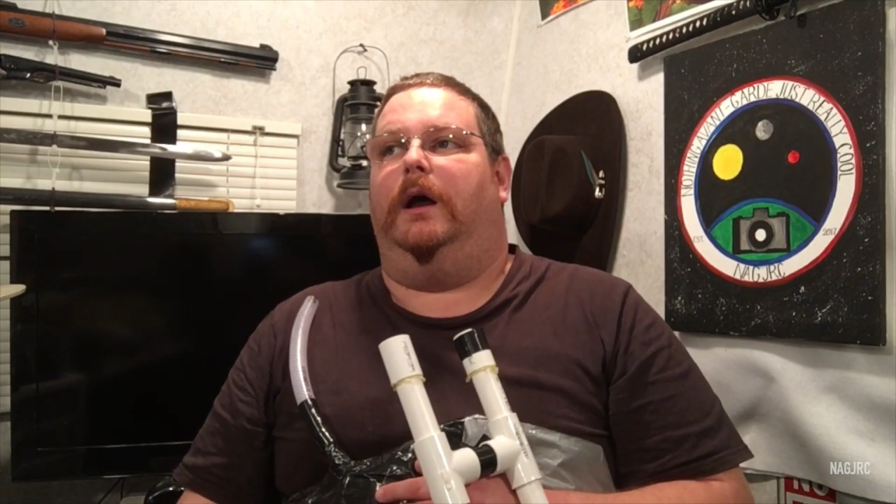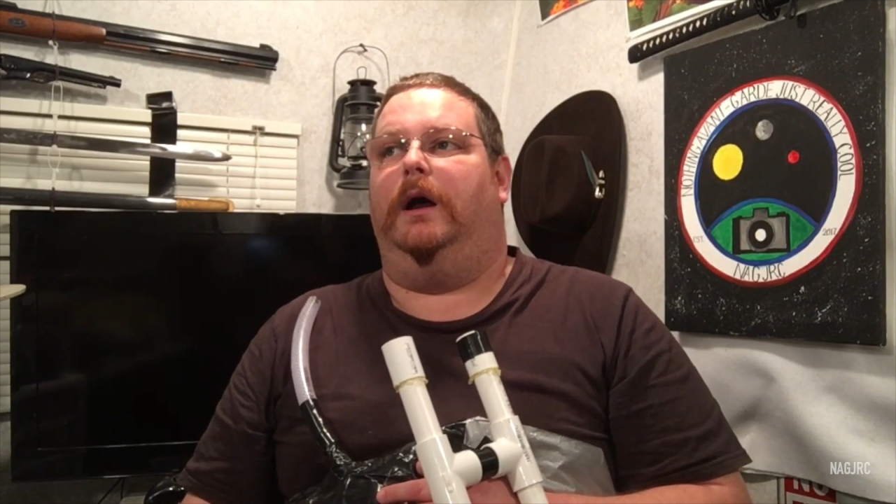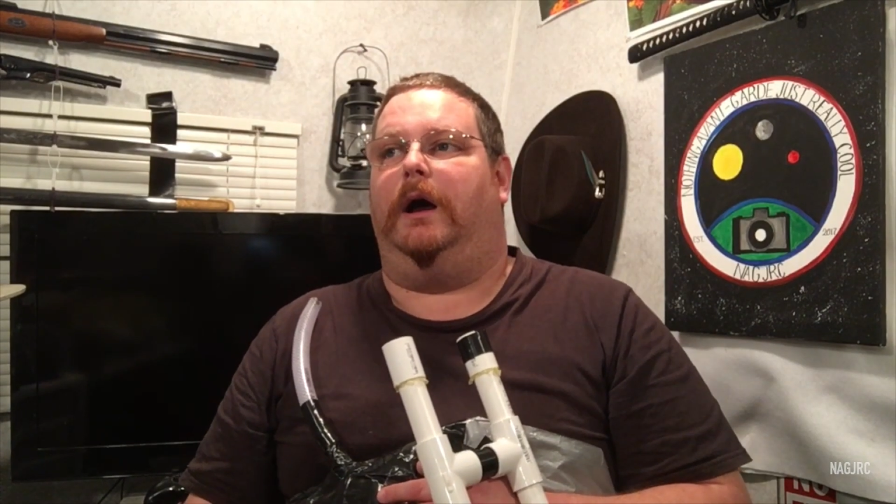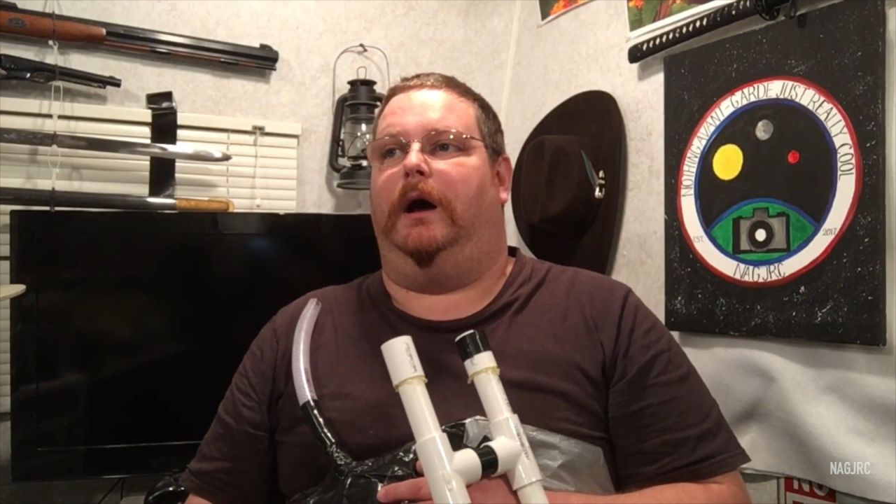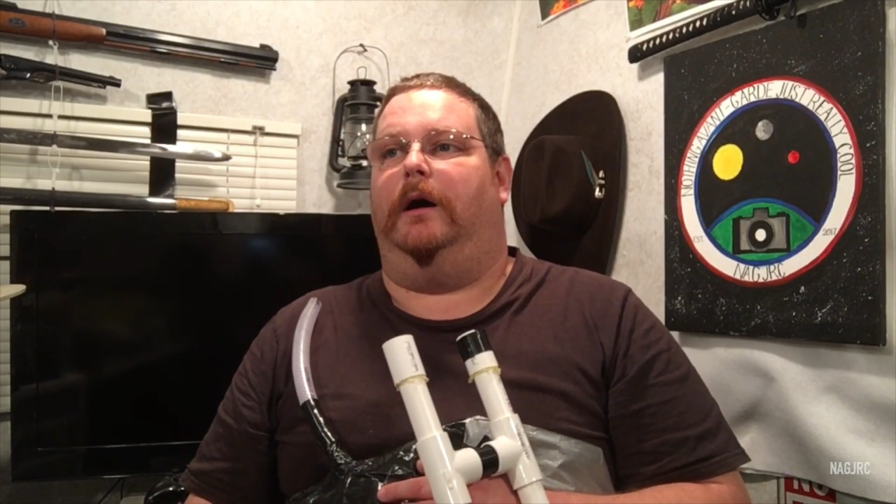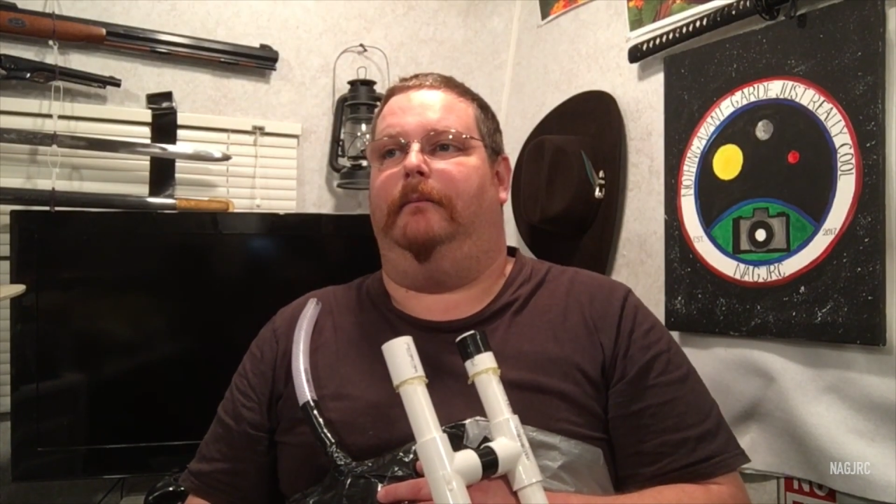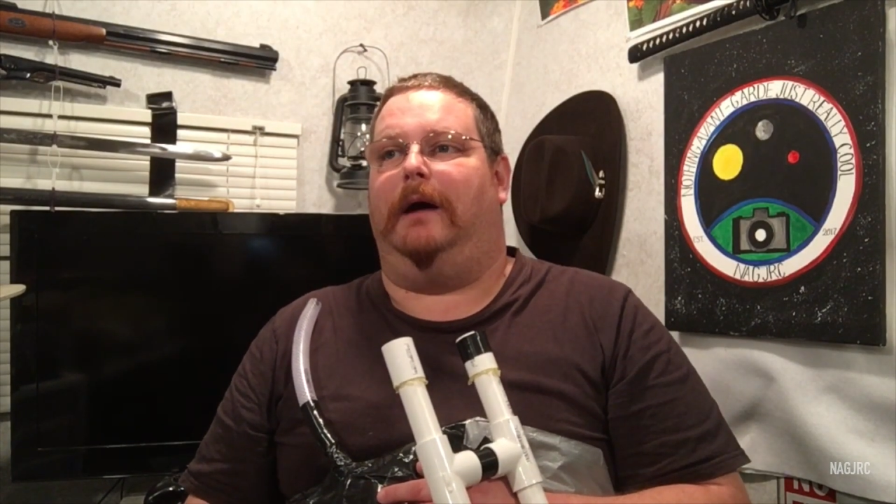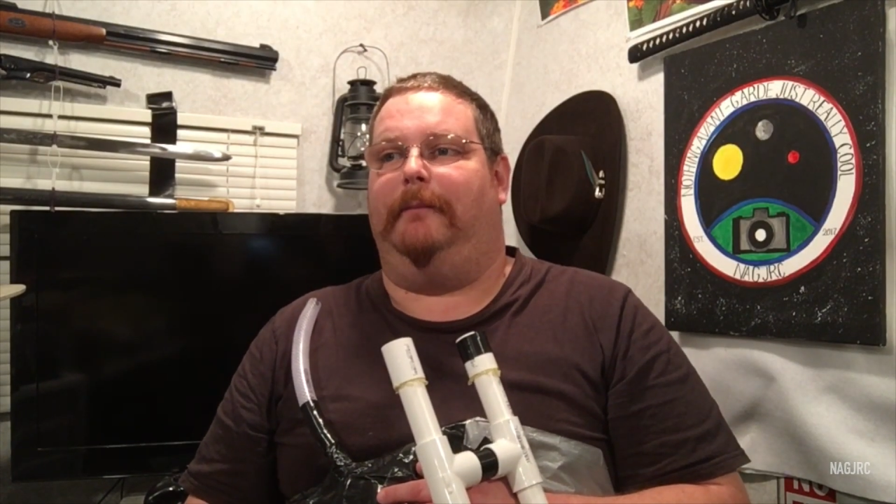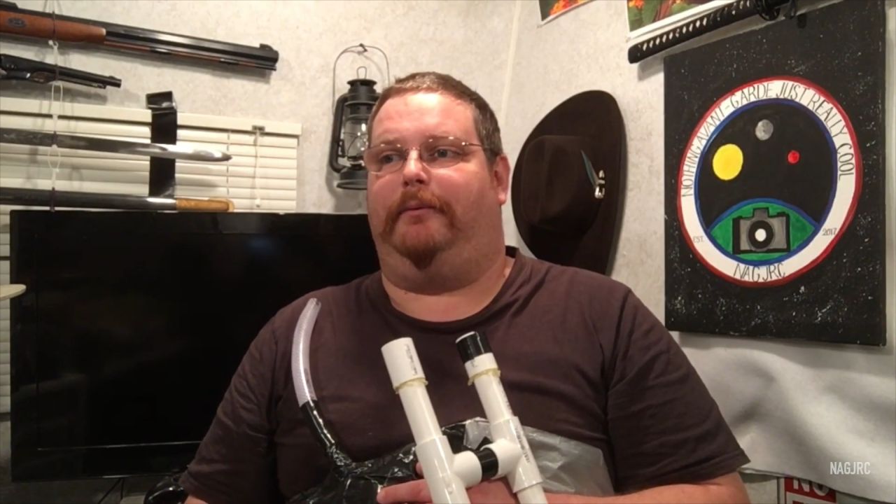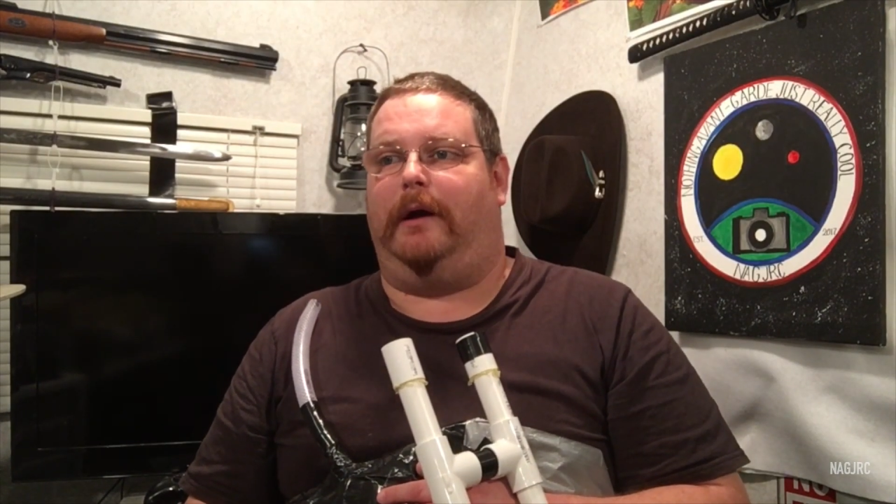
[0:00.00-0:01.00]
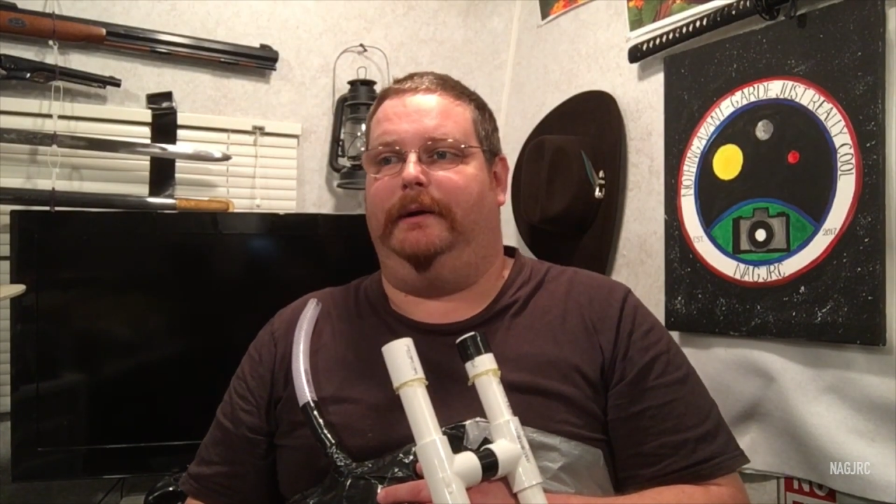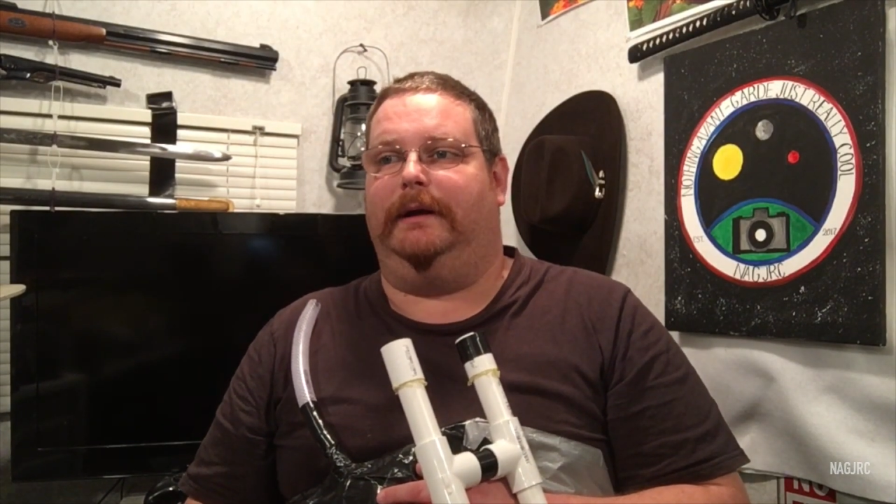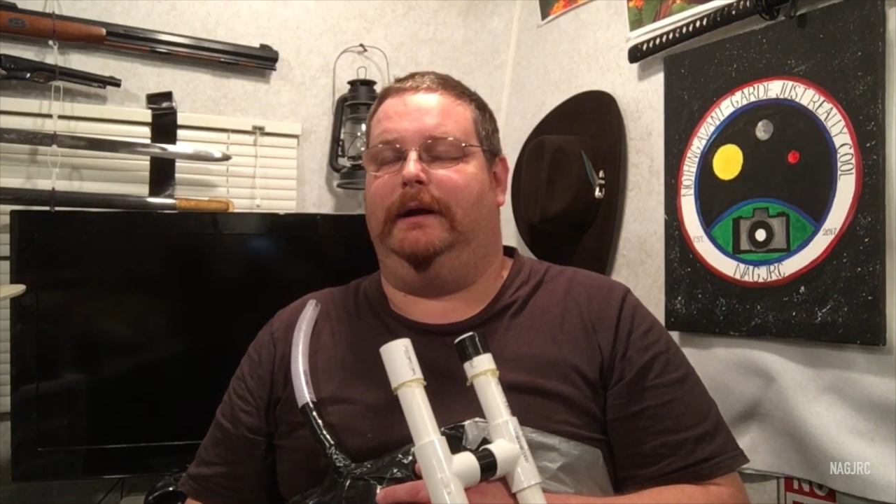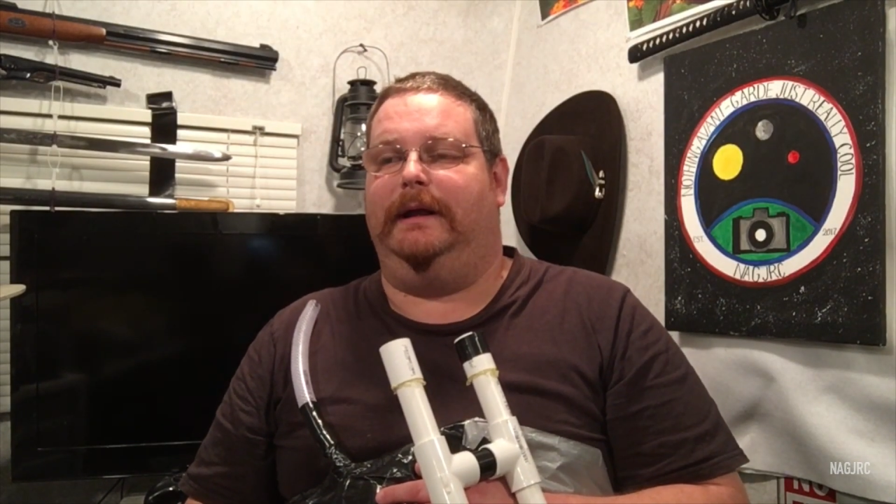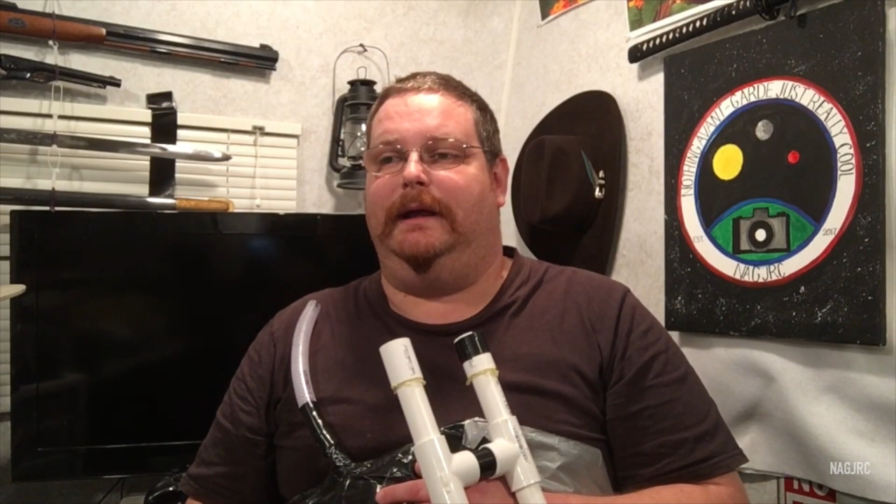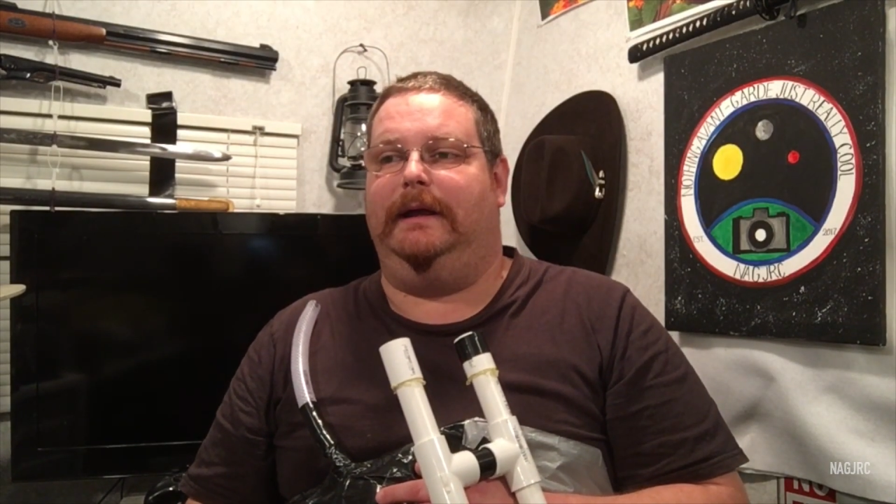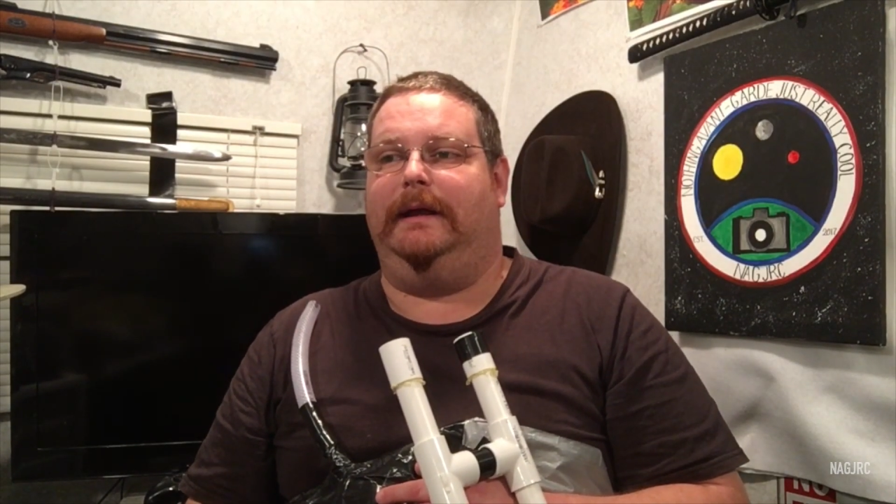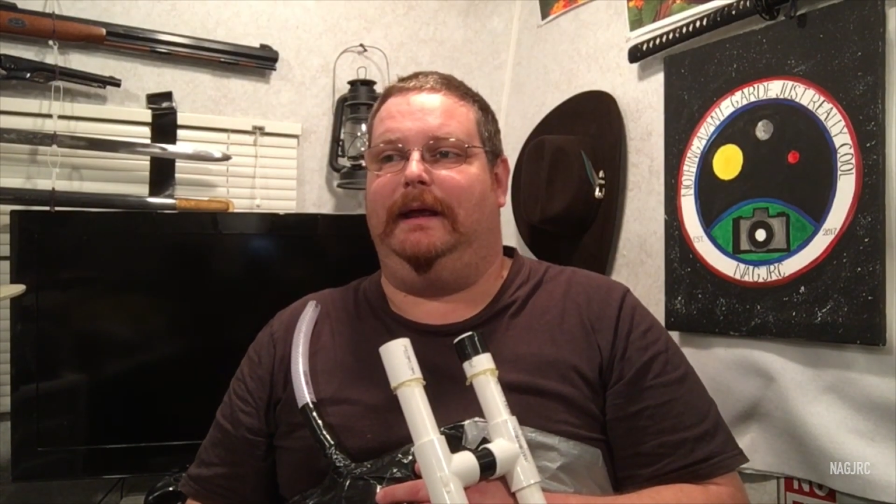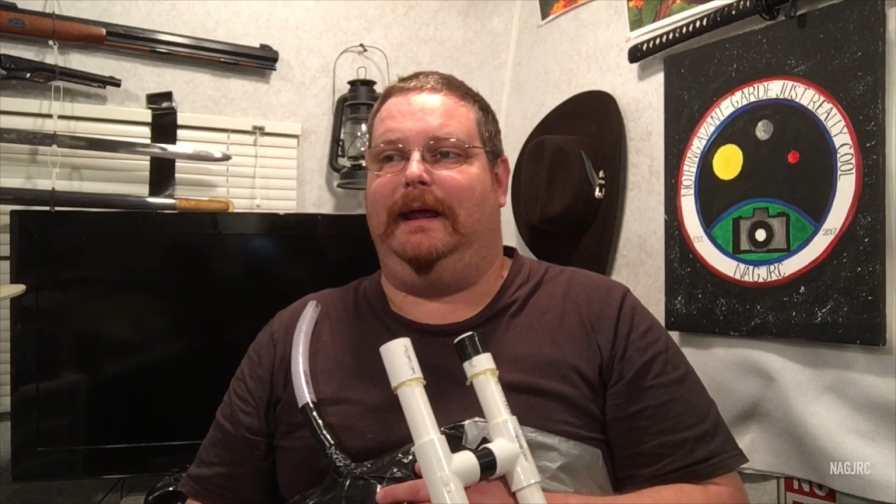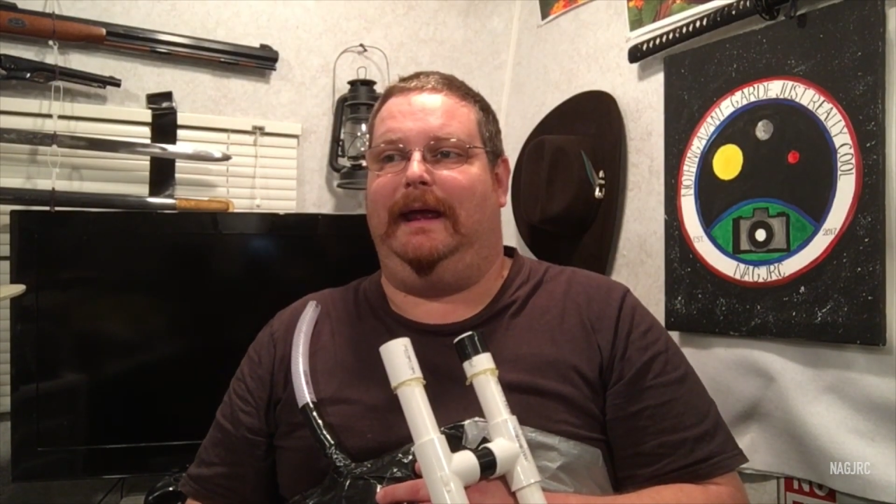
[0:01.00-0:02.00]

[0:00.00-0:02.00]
I'm probably going to need